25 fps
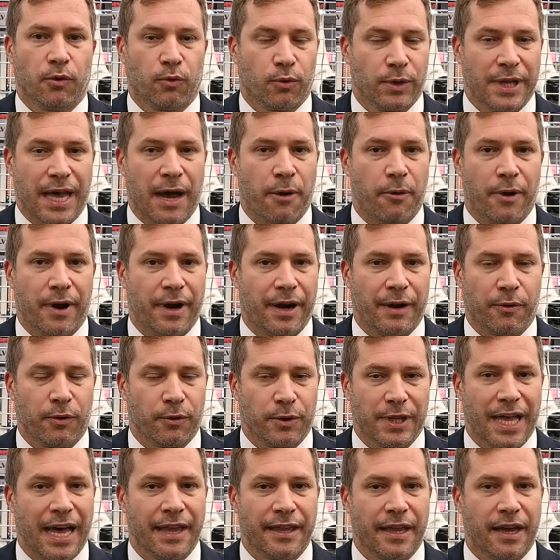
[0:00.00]
with our
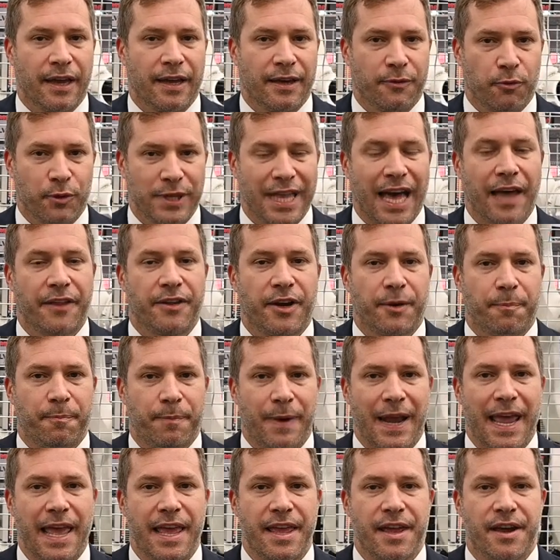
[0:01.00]
with other with other
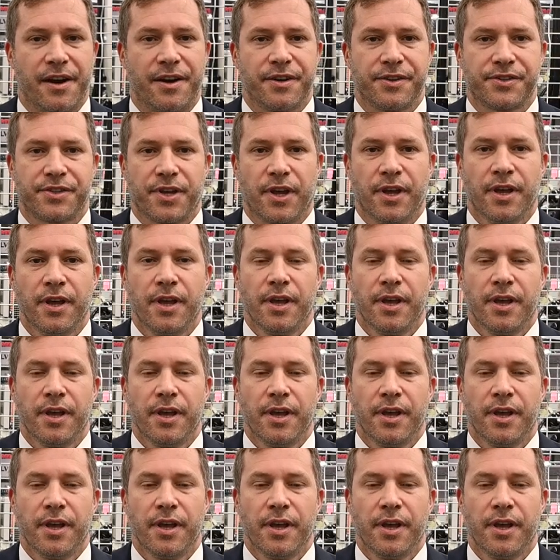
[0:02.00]
players